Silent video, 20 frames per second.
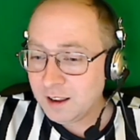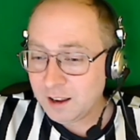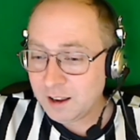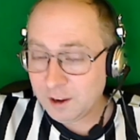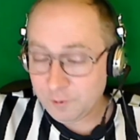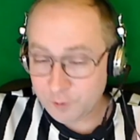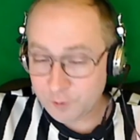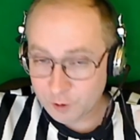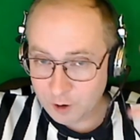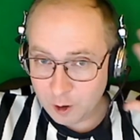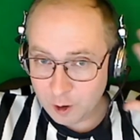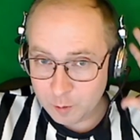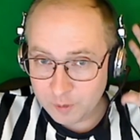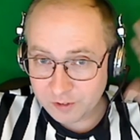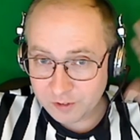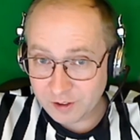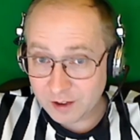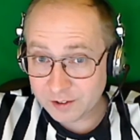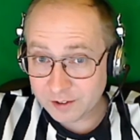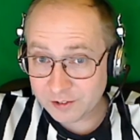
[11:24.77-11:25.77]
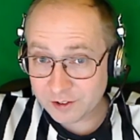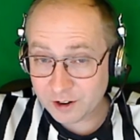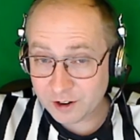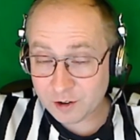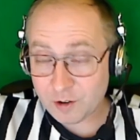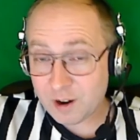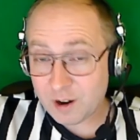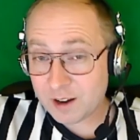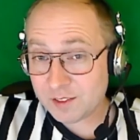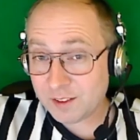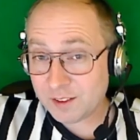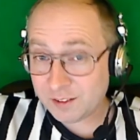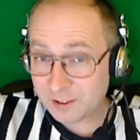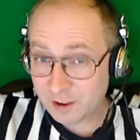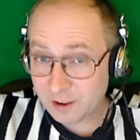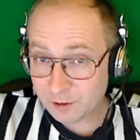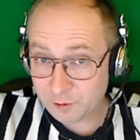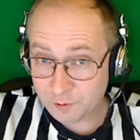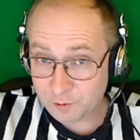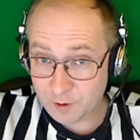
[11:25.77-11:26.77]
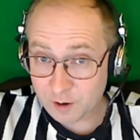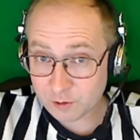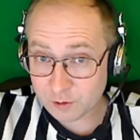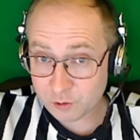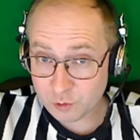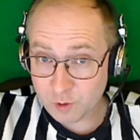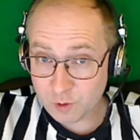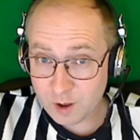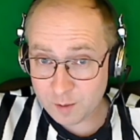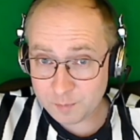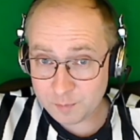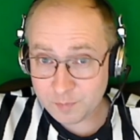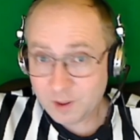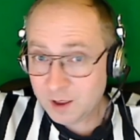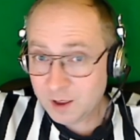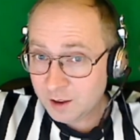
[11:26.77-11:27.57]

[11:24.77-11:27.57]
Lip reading: If your helmet's got a sticker on it that says "fuck Trump,"